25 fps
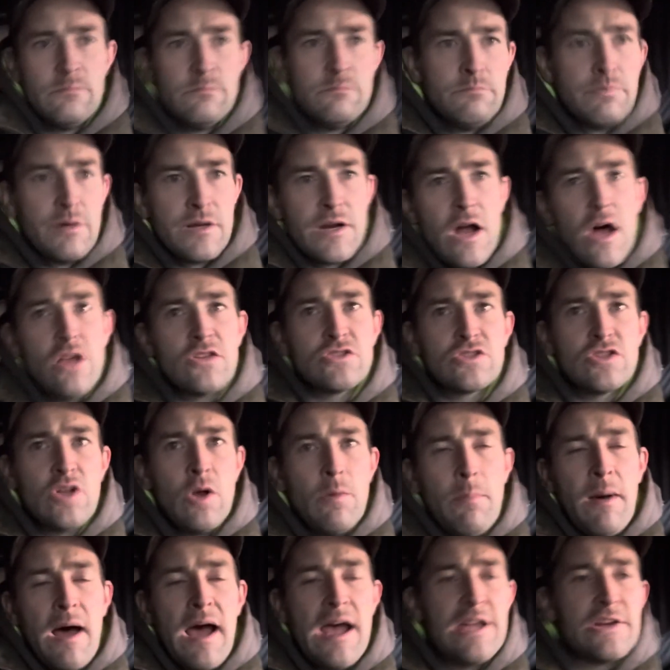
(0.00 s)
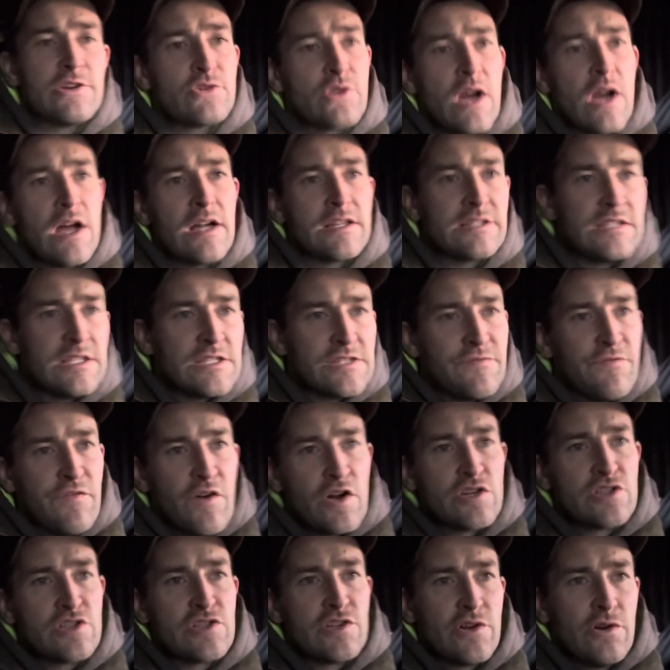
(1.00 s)
But also buy a truck that's
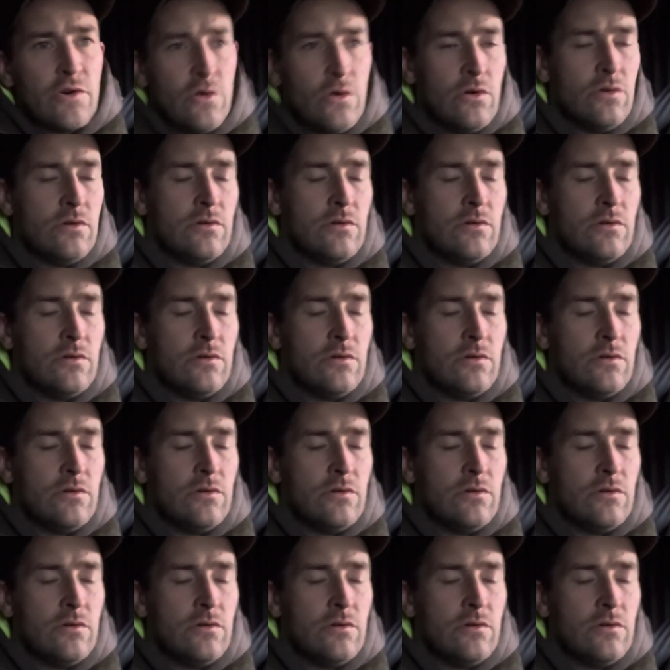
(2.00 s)
versatile.